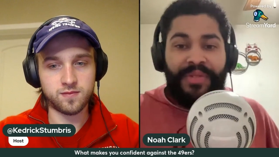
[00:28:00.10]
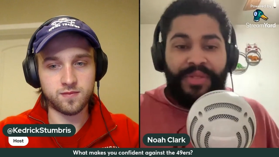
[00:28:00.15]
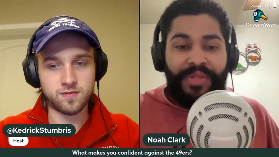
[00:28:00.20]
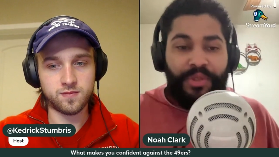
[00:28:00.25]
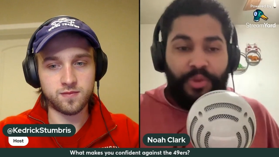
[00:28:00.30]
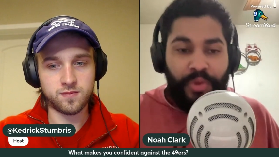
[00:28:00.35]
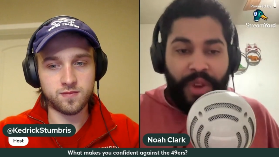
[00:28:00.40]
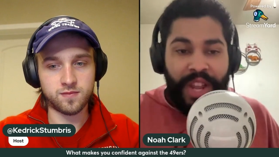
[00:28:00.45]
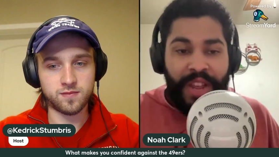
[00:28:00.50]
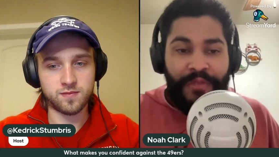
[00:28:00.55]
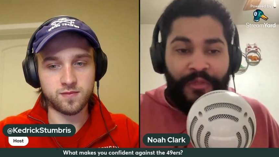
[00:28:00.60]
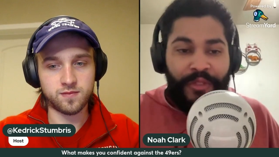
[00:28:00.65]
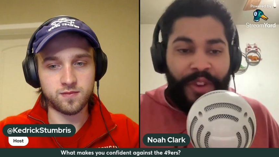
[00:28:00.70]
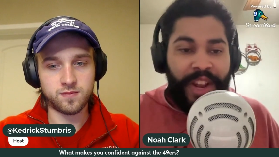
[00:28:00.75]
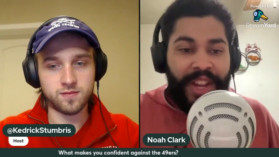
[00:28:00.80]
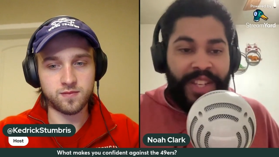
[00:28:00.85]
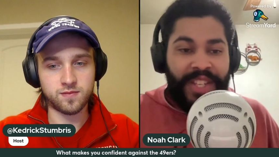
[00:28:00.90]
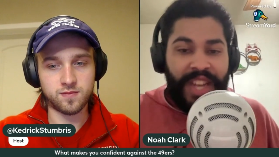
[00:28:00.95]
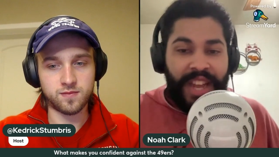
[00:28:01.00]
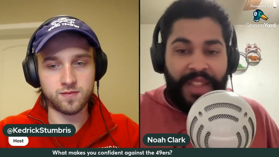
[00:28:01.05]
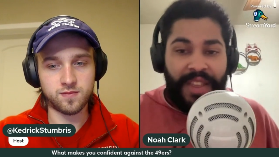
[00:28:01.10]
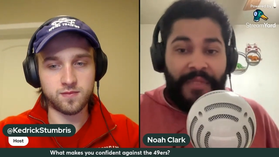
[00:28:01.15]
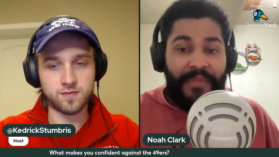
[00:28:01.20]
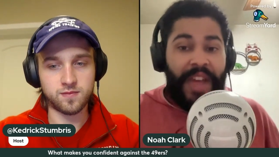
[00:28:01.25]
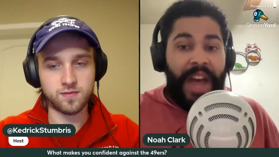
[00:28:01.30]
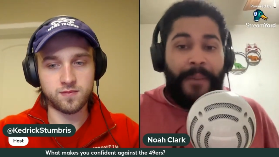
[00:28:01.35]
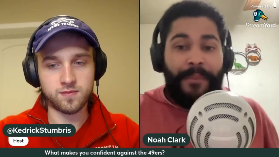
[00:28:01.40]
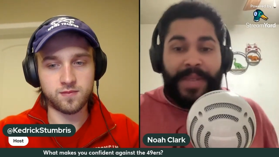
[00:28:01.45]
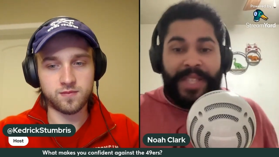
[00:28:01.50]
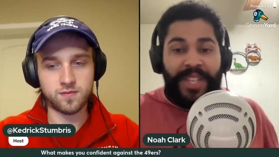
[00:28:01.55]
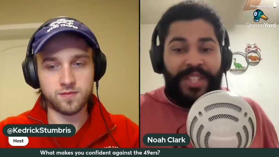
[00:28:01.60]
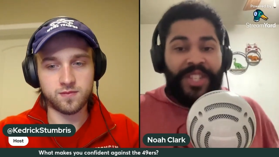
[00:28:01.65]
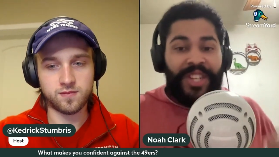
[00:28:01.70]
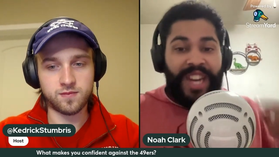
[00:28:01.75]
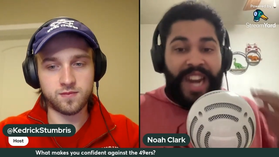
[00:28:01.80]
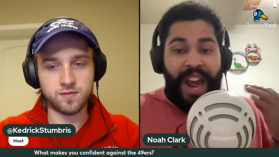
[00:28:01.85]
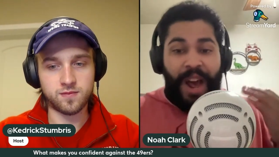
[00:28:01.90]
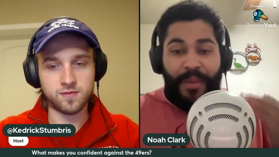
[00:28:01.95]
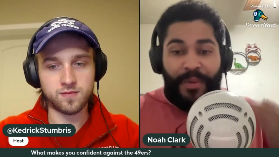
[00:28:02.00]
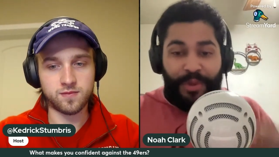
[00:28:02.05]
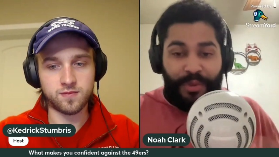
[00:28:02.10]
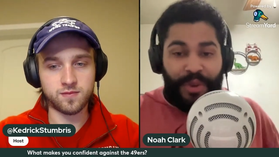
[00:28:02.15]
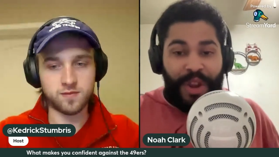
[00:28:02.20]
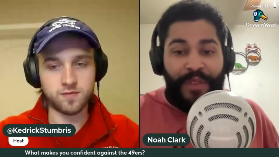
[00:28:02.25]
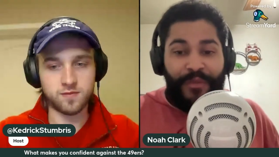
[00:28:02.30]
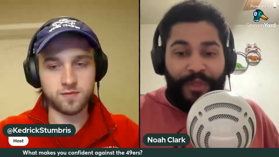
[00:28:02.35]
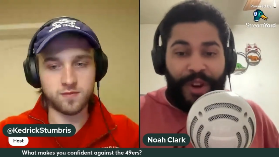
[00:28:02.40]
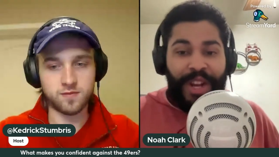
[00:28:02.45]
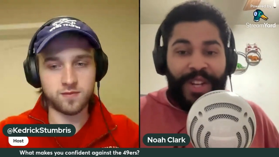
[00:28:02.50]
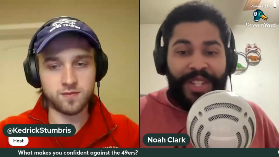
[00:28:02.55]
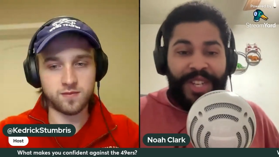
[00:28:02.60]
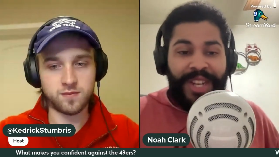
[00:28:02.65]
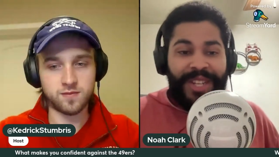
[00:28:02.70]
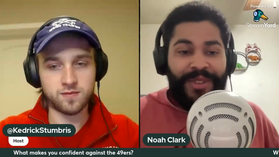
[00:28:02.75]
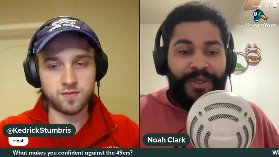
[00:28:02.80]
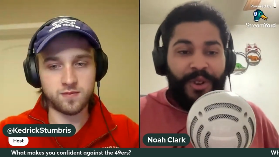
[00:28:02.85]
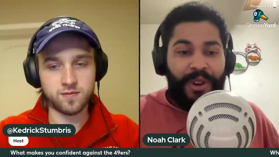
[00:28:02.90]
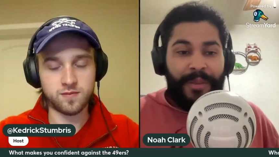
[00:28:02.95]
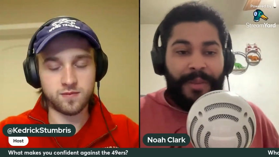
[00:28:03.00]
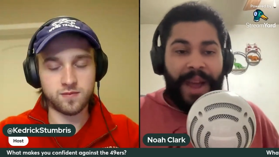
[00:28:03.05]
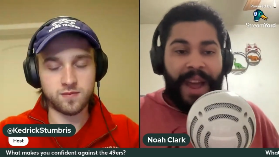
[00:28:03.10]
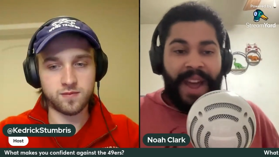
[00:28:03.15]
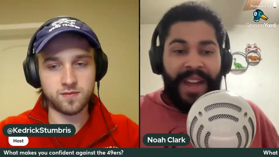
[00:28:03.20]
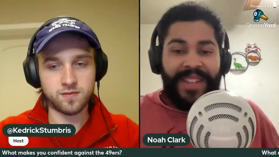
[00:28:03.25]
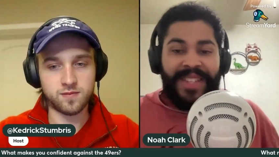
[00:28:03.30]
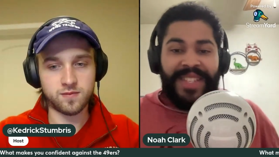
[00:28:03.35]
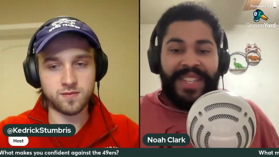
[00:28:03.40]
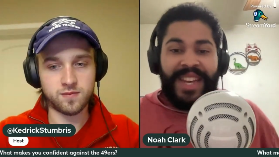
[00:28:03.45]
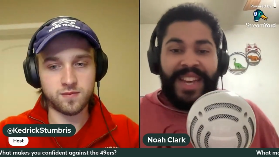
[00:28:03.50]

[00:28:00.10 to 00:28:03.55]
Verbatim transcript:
Speaker 1: three franchise, and they've got potentially now three franchise quarterbacks